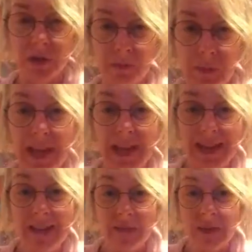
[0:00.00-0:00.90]
was a bit
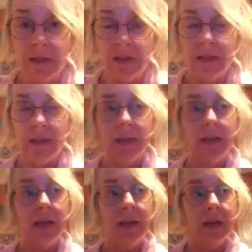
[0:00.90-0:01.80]
evil.
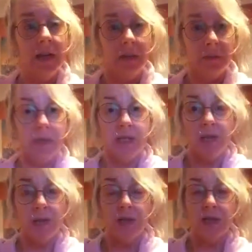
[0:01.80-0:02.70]
But
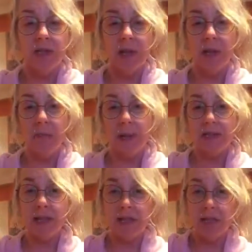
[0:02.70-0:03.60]
it was
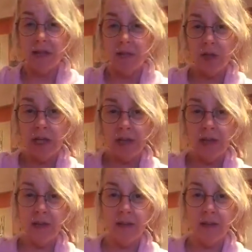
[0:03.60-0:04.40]
basically running